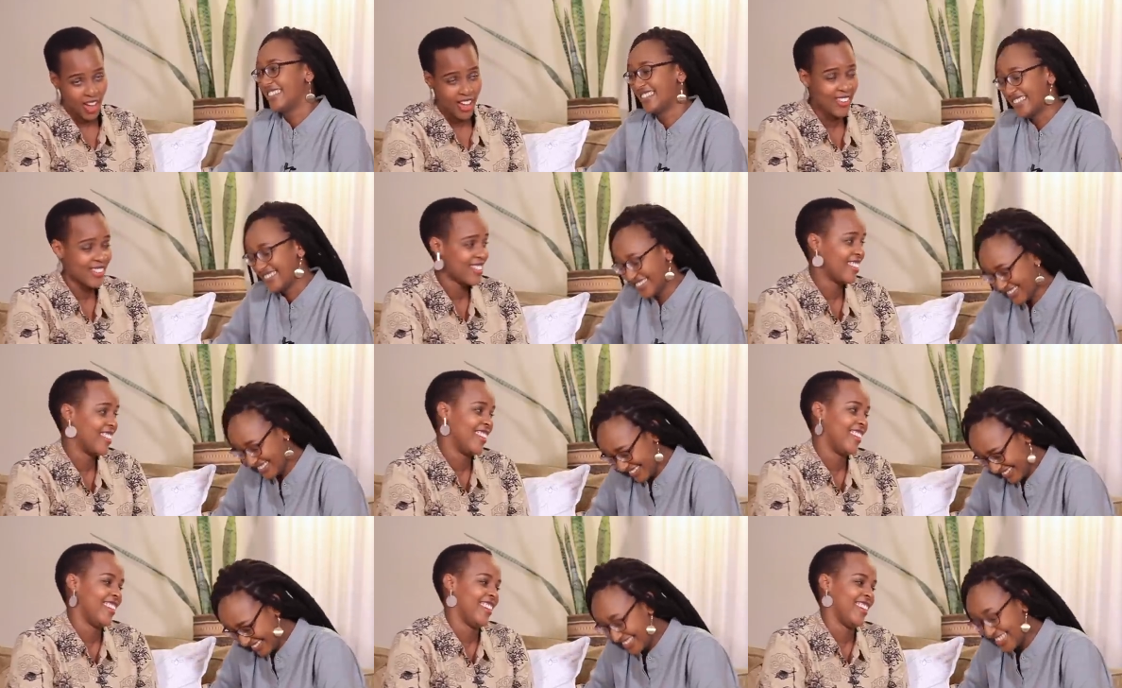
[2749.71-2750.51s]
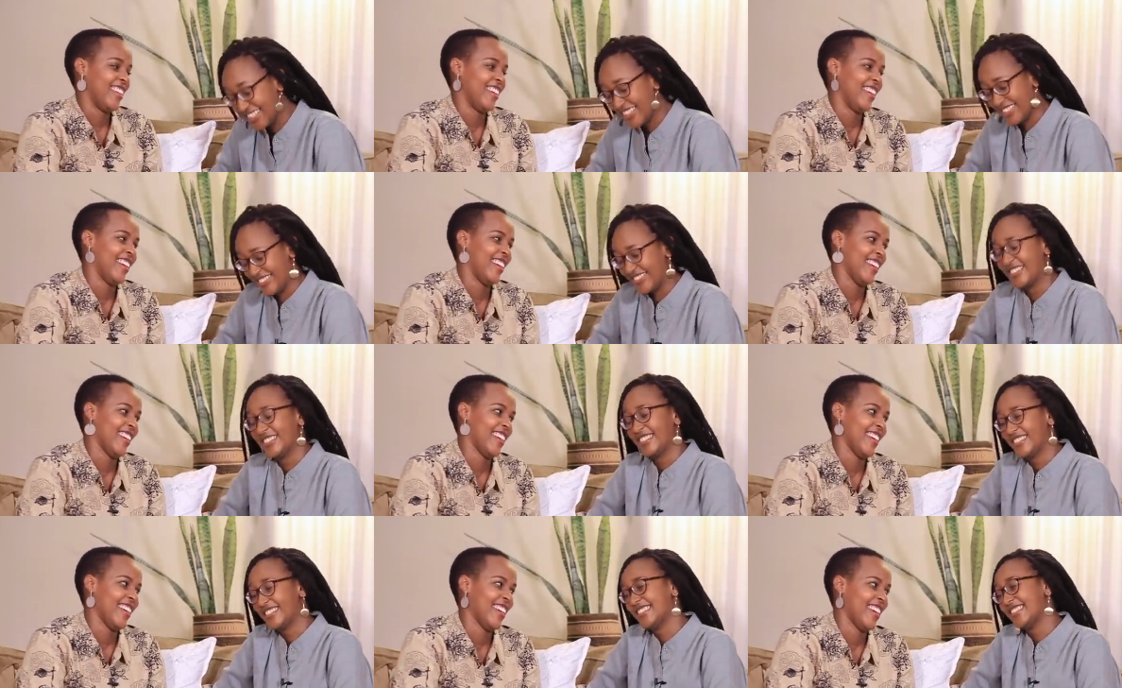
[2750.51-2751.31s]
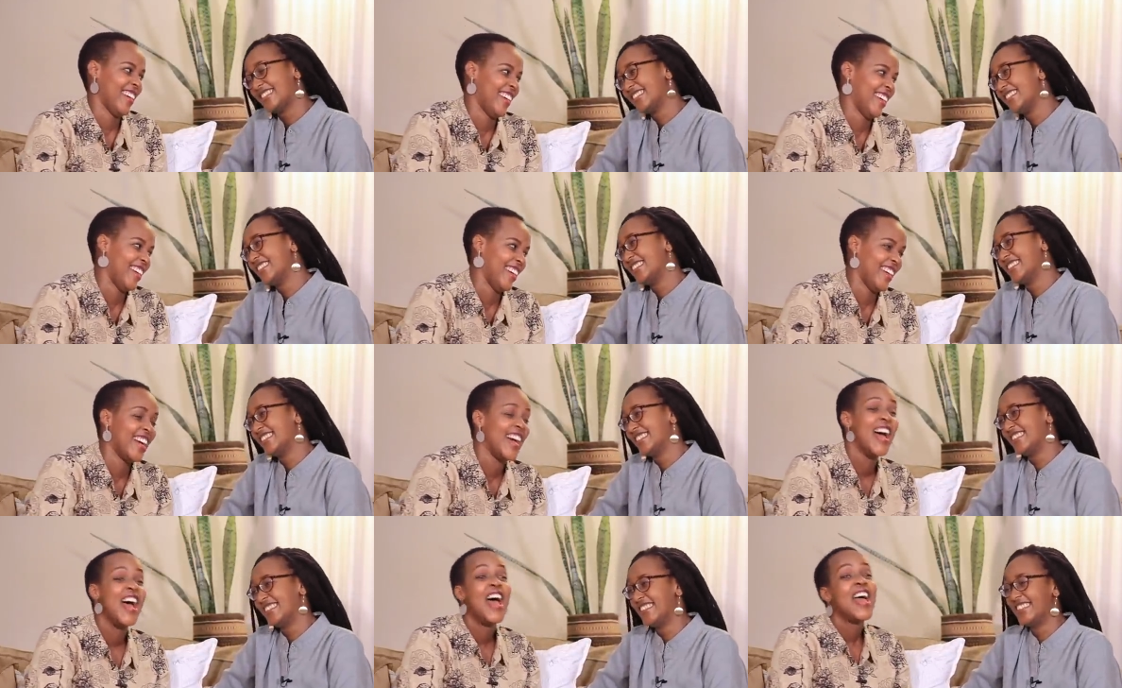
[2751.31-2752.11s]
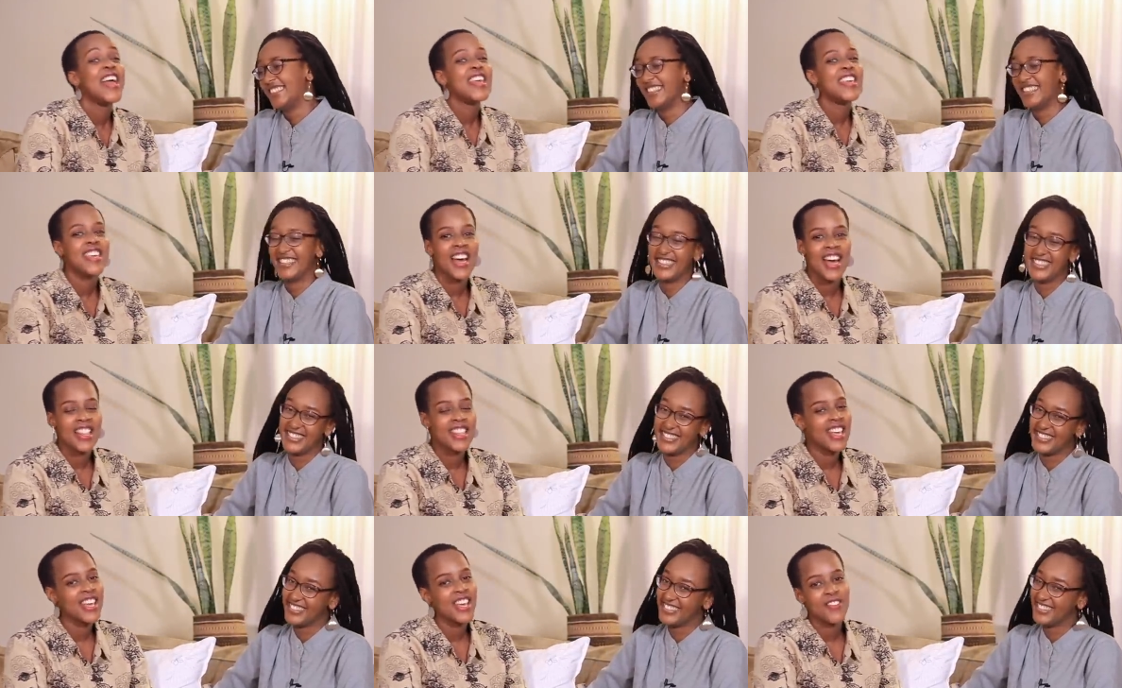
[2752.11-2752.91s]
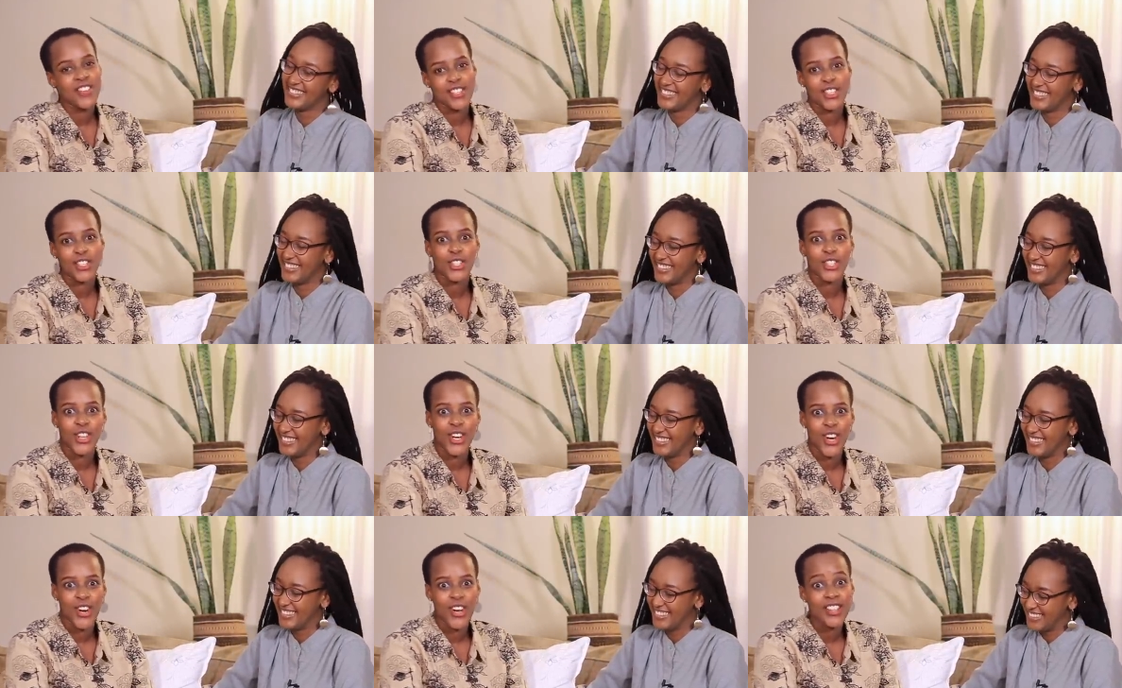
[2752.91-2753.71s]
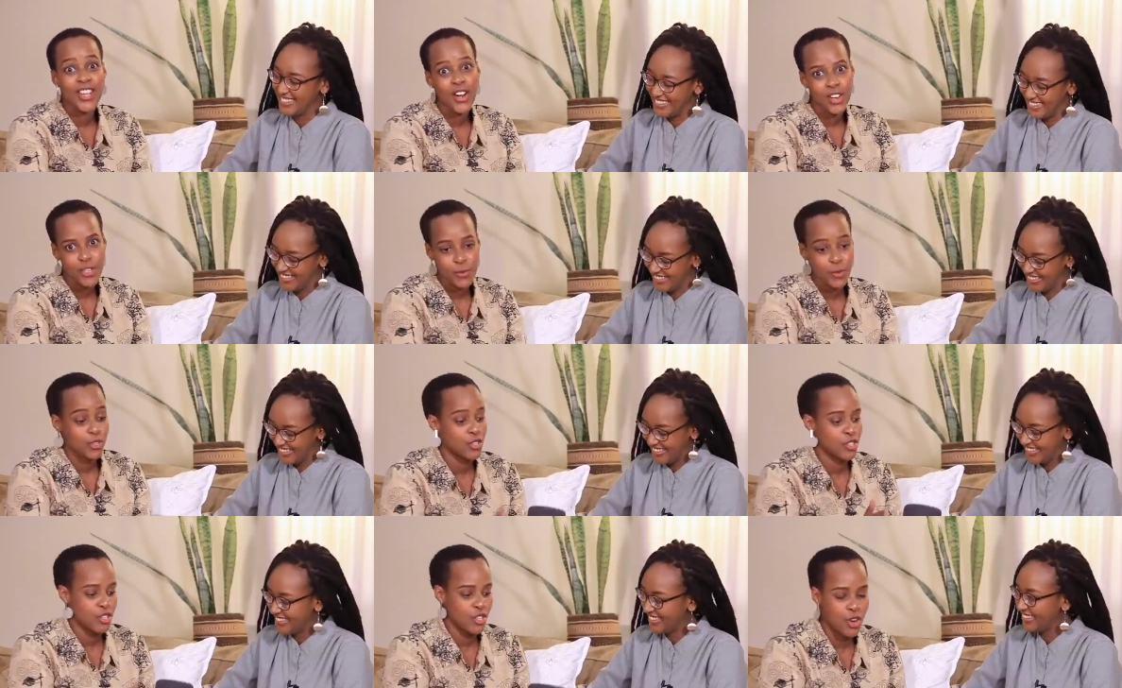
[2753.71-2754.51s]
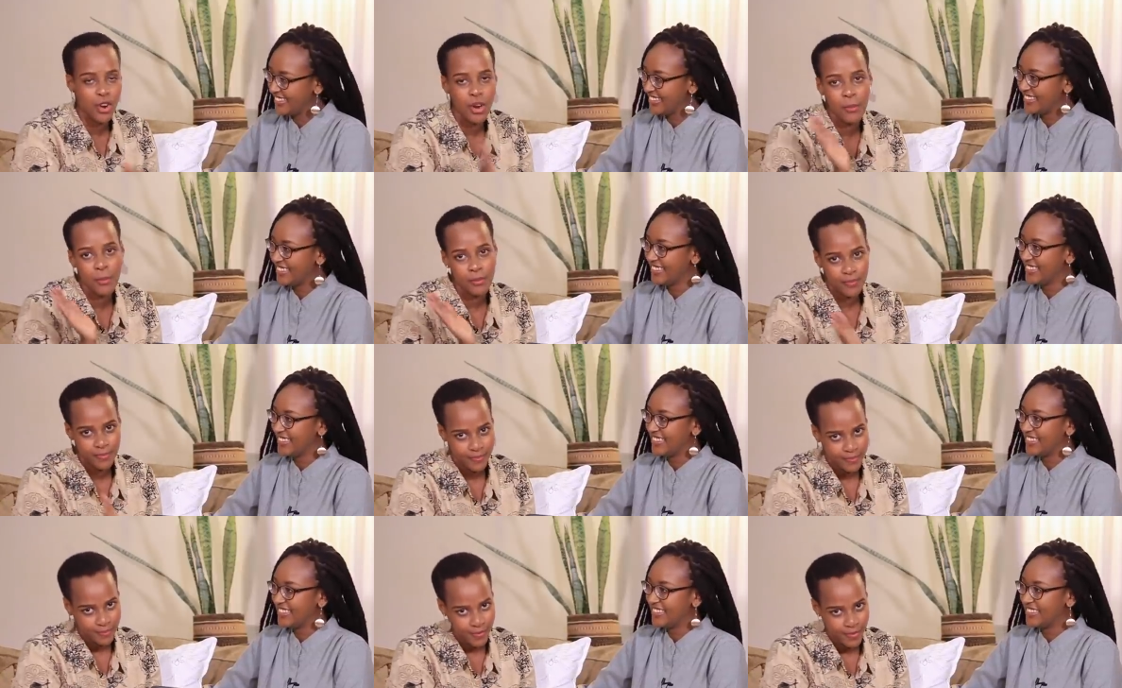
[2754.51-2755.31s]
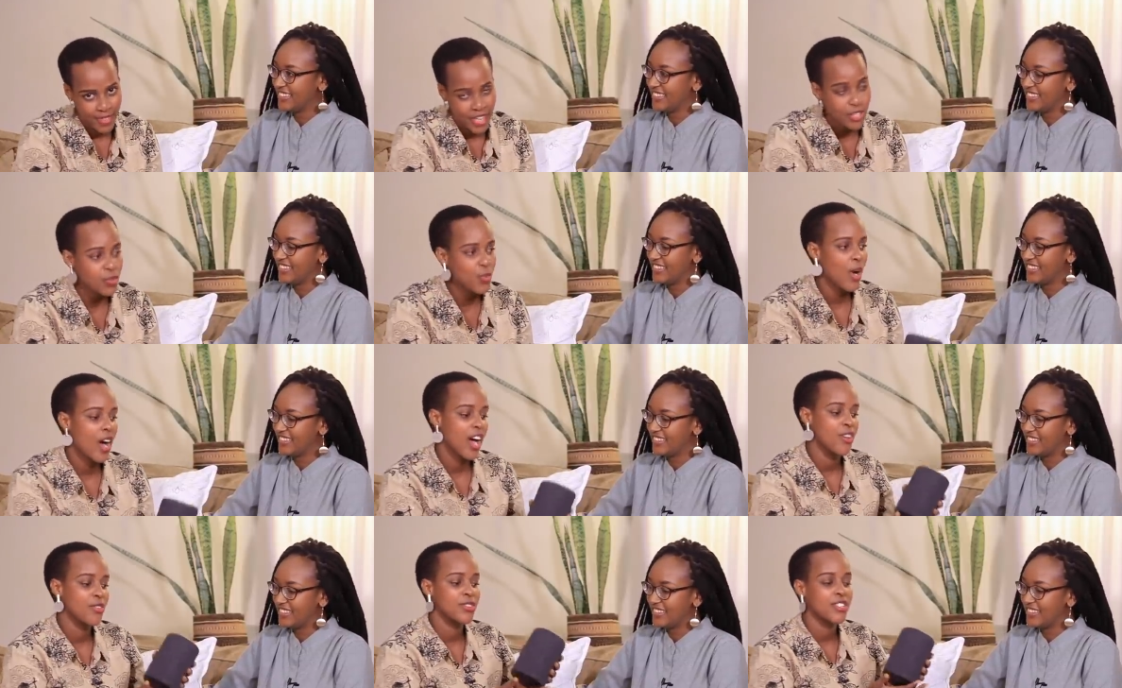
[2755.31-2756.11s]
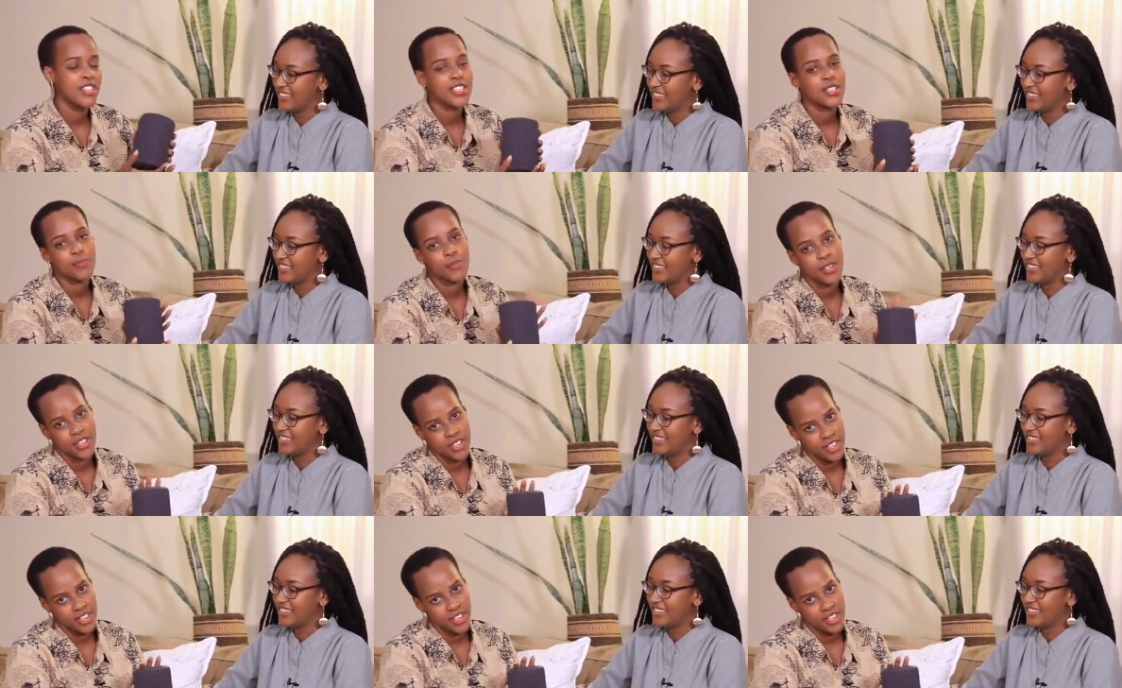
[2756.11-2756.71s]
Speaker 1: out. Thank you. yeah, they gave us a show in the hospital. So that's why you see a speaker